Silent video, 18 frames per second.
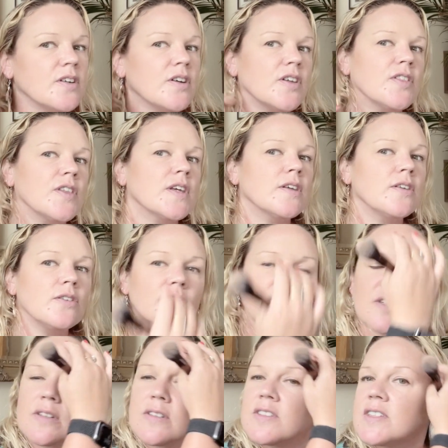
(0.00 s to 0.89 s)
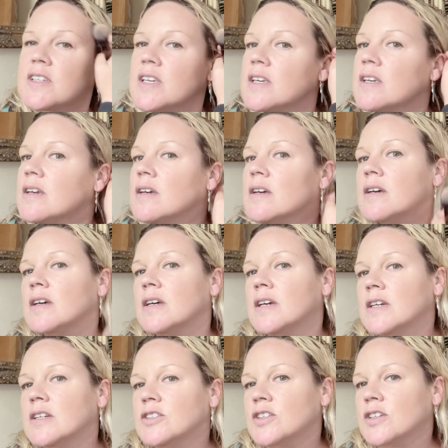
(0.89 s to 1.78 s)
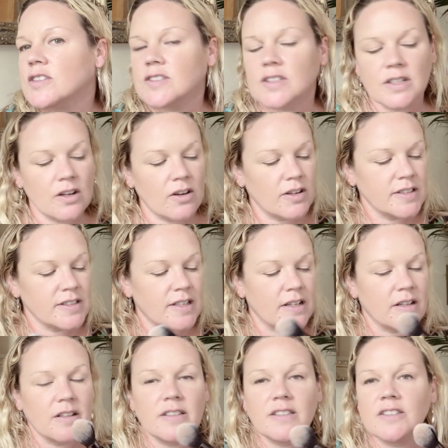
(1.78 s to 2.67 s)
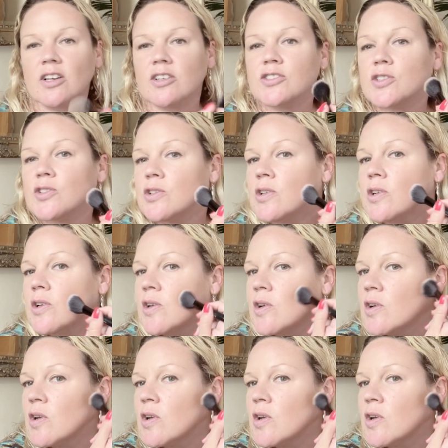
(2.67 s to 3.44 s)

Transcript: I think you can see just a nice little subtle